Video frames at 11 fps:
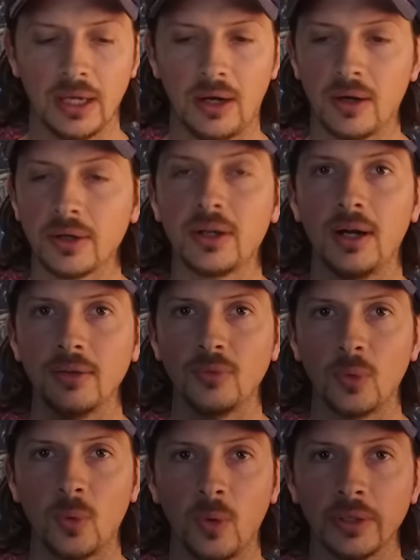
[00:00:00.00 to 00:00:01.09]

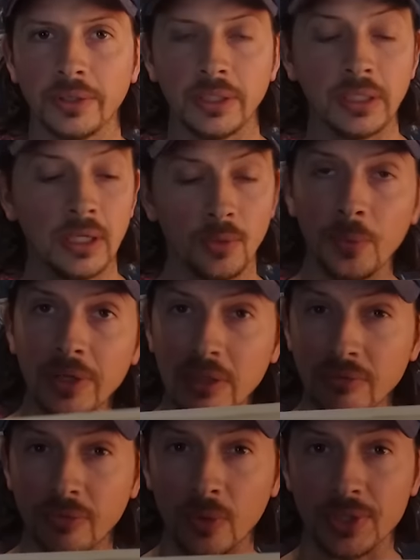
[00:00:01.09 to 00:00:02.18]
archival quality,
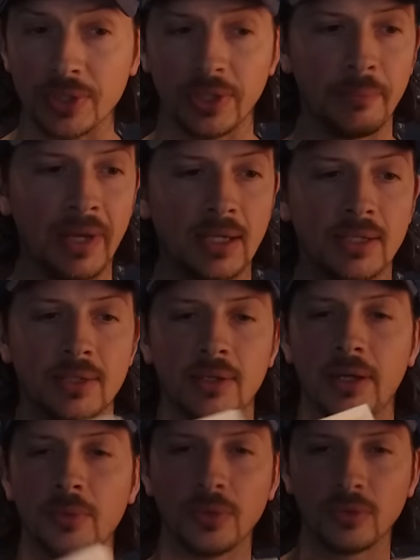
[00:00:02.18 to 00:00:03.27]
reinforced on the
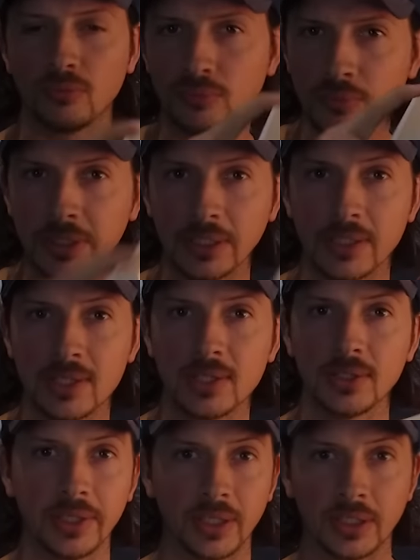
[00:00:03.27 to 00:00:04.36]
backside with a really
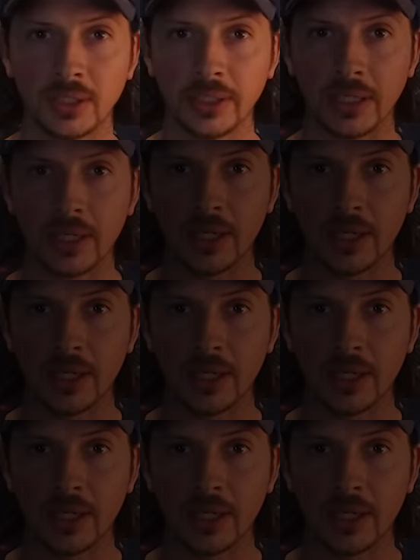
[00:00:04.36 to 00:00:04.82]
slick clean